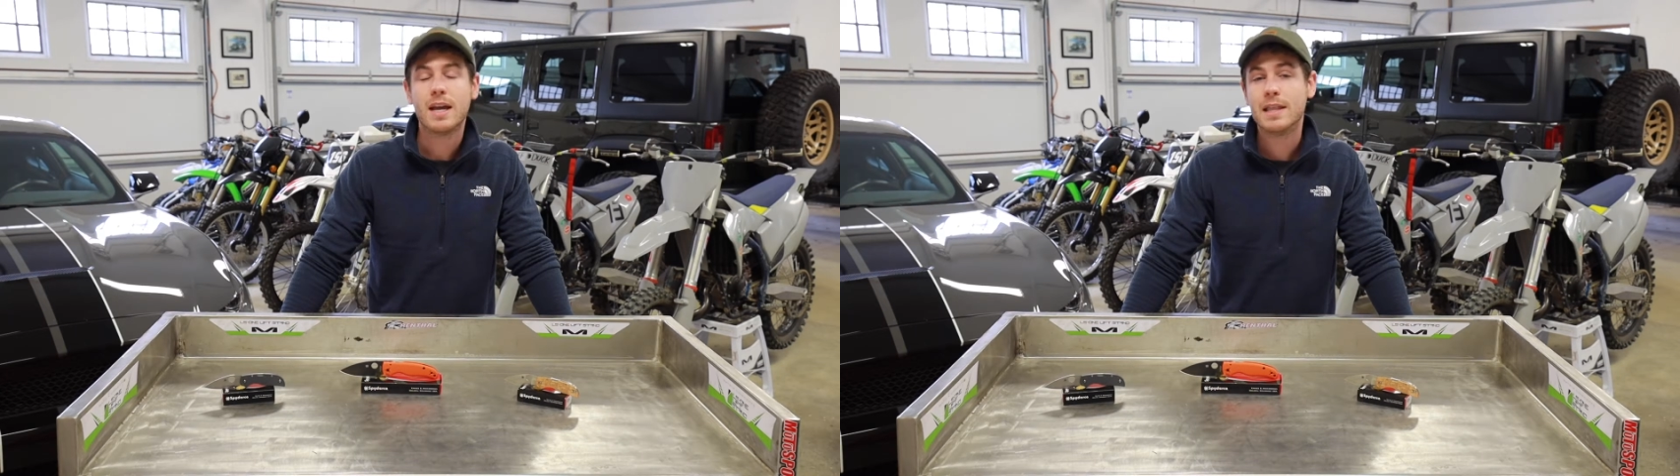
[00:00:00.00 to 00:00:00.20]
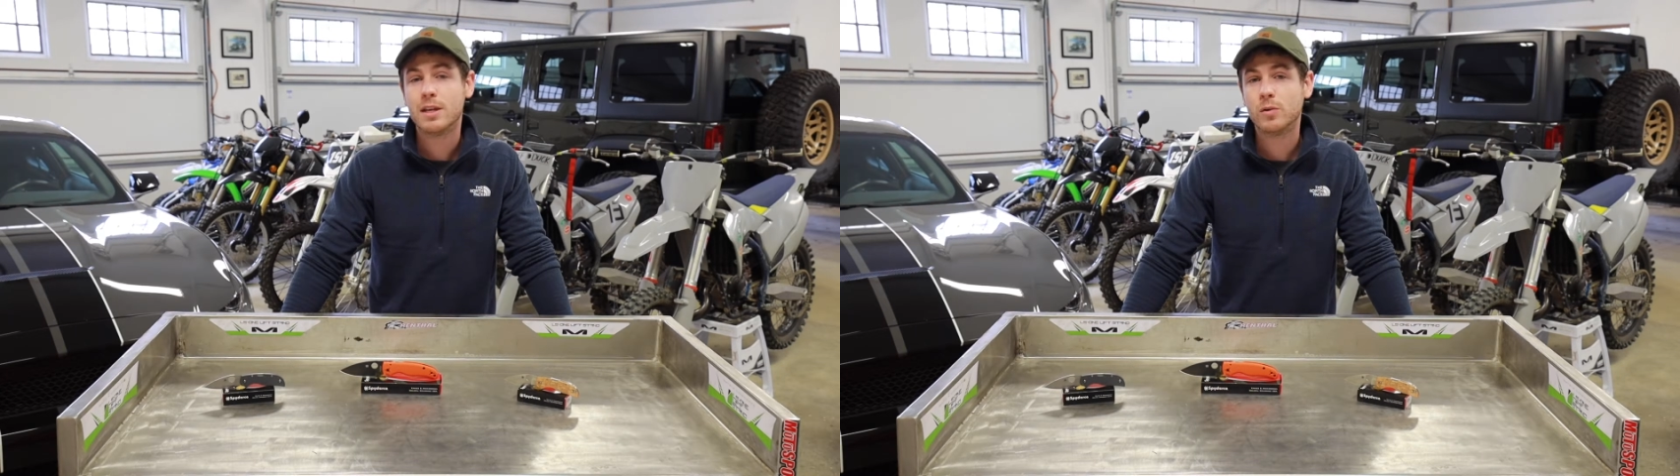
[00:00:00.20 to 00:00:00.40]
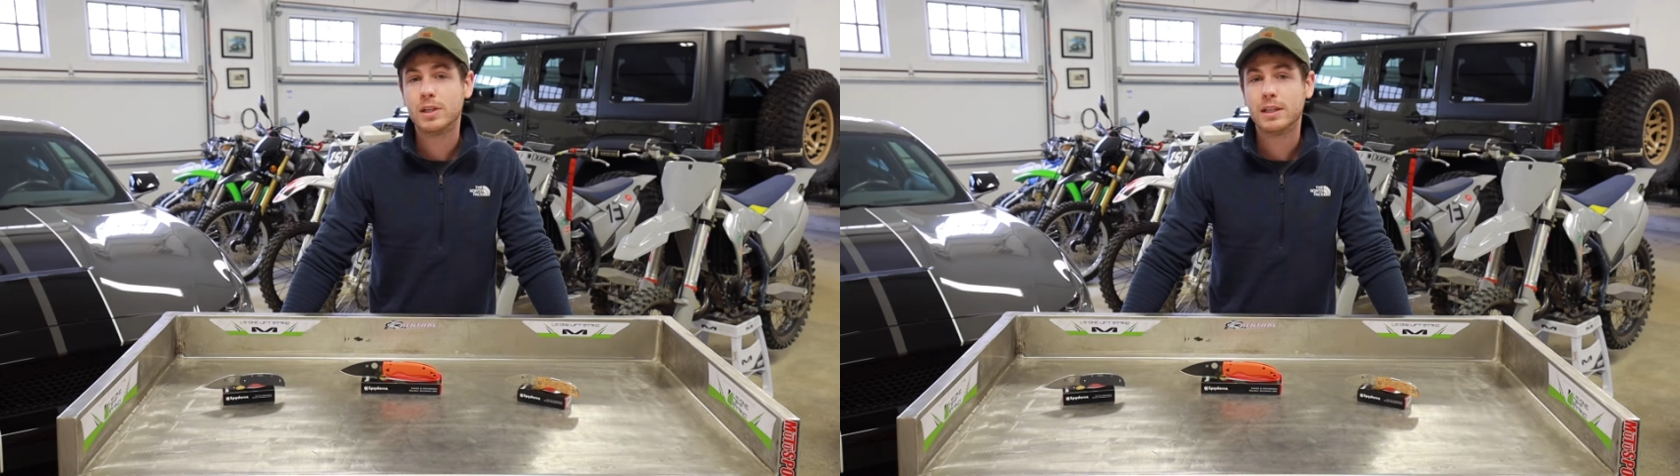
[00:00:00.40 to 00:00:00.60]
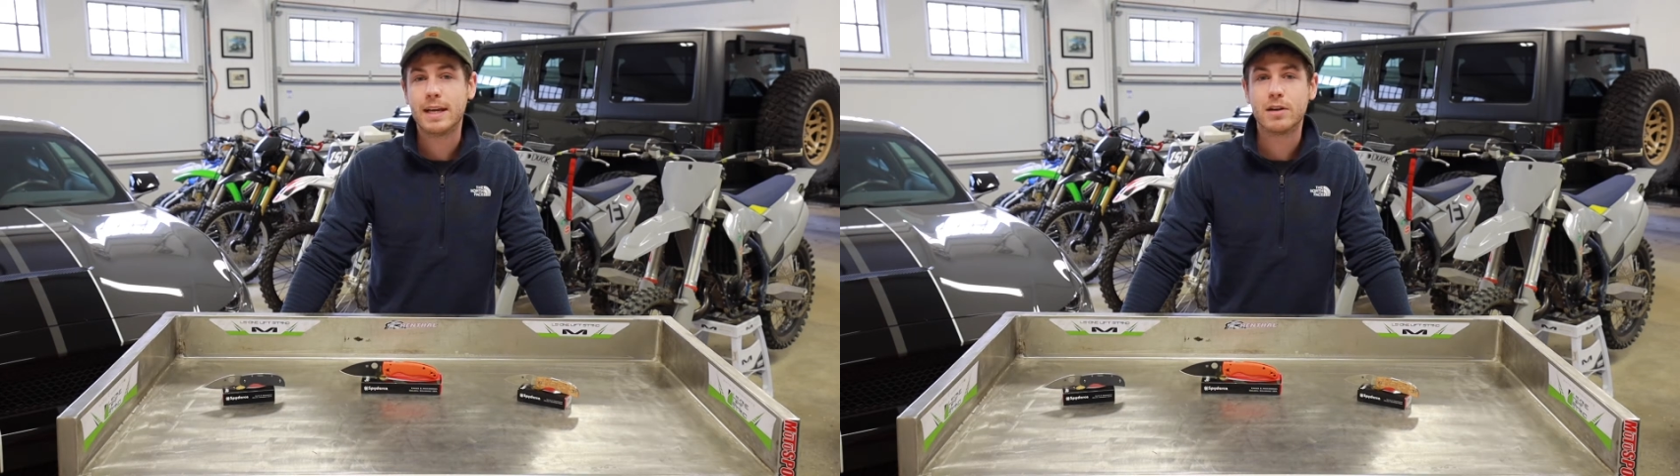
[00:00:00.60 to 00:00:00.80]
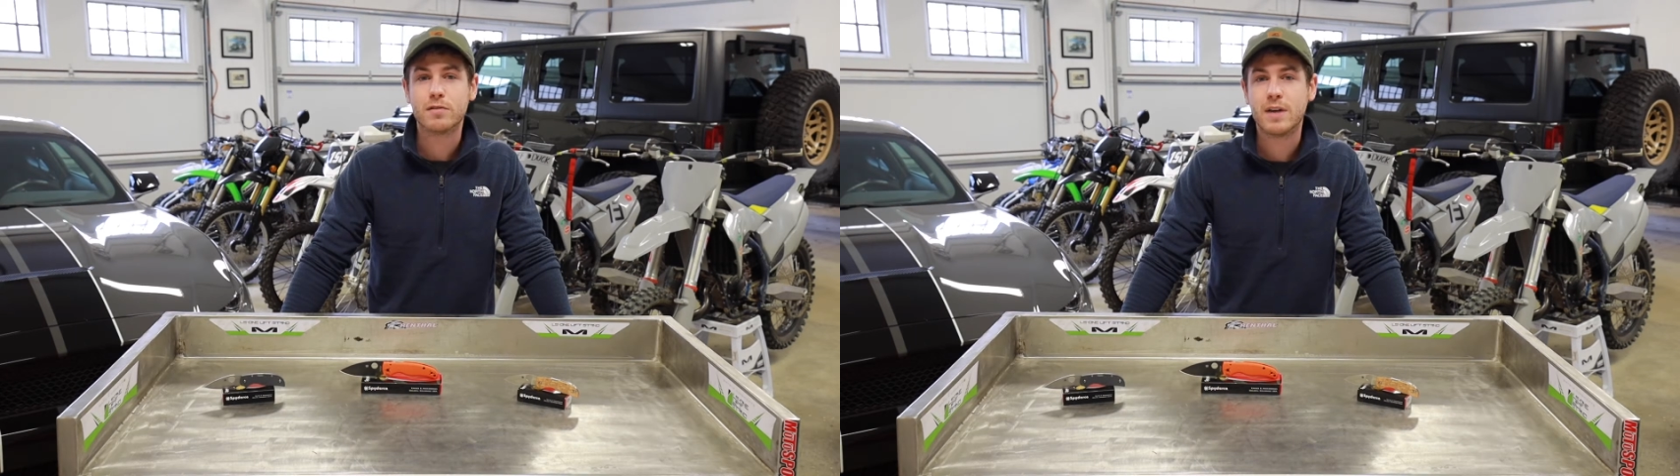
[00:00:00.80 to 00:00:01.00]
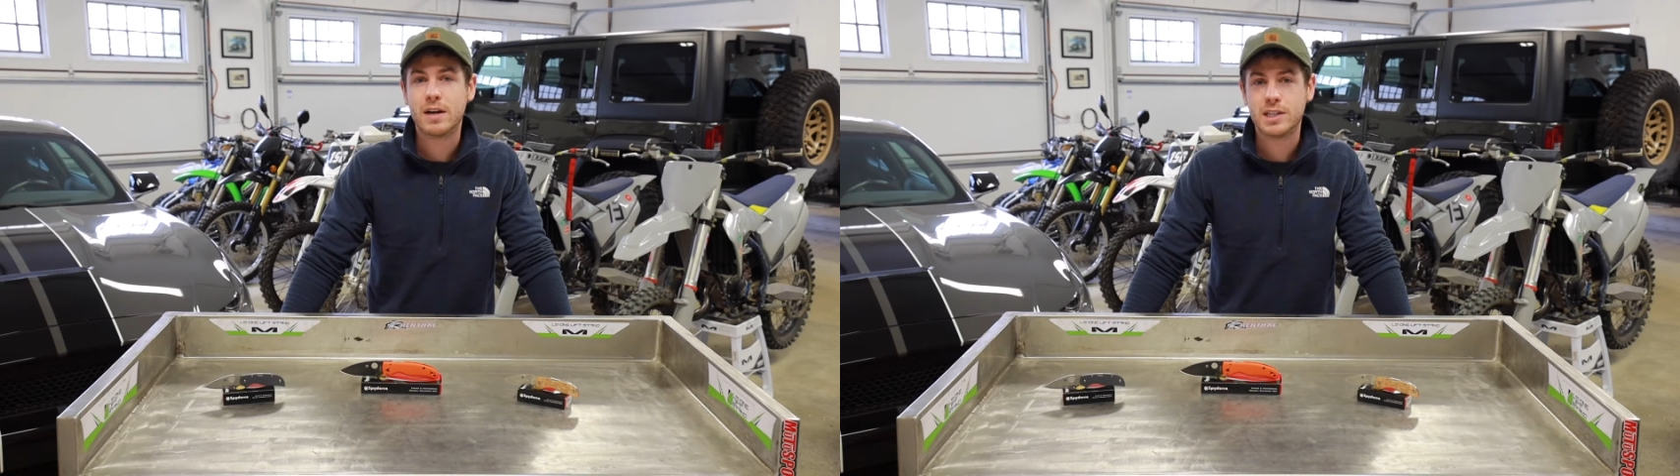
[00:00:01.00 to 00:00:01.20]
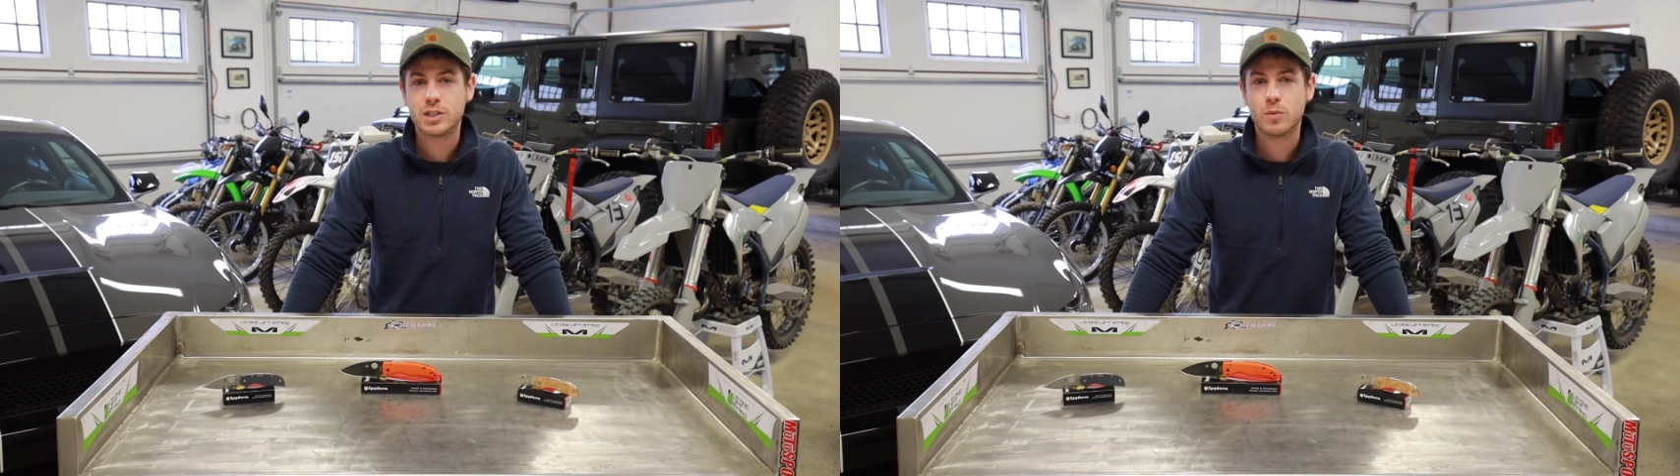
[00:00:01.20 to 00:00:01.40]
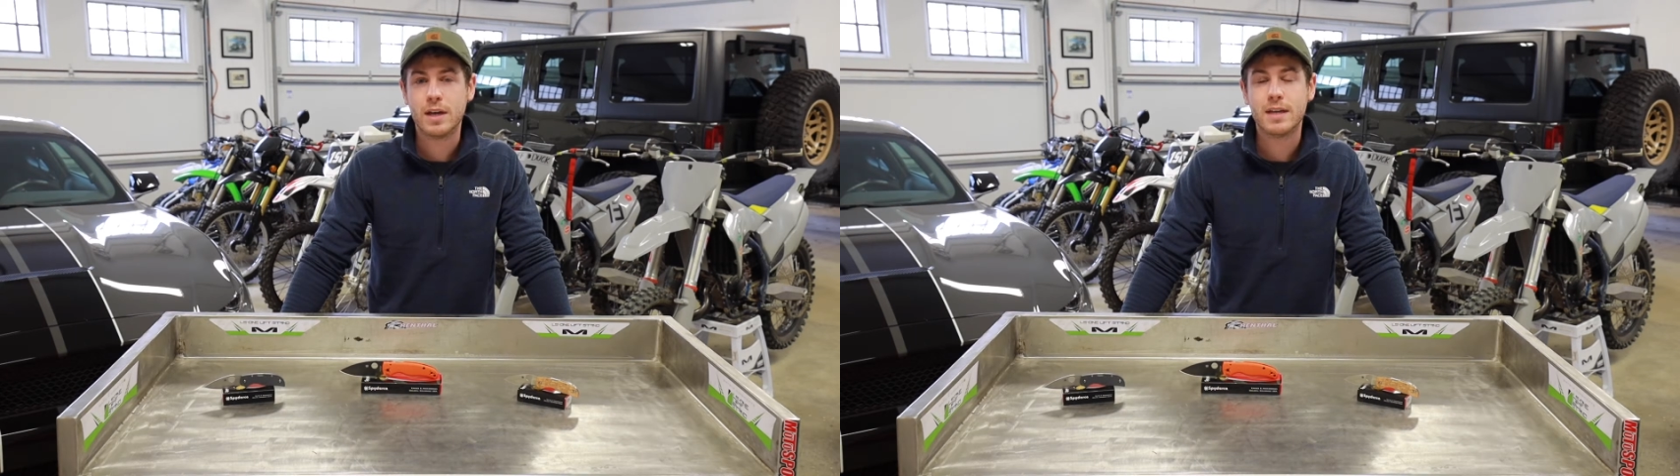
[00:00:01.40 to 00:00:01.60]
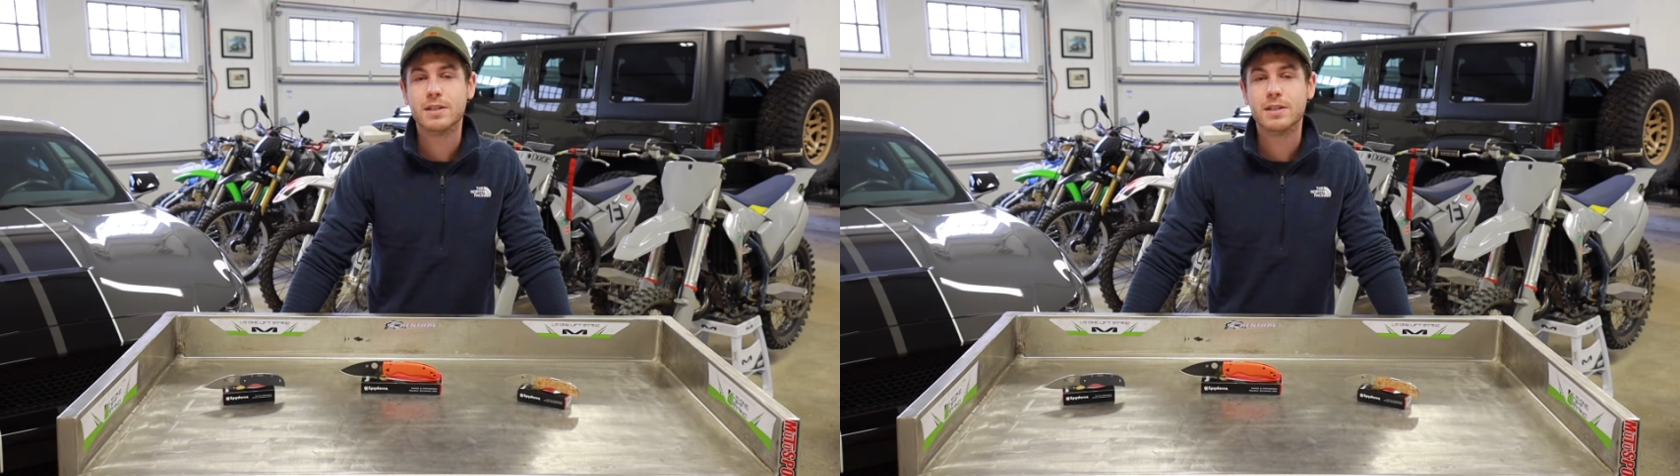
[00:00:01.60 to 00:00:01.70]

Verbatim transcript: and then only later found its way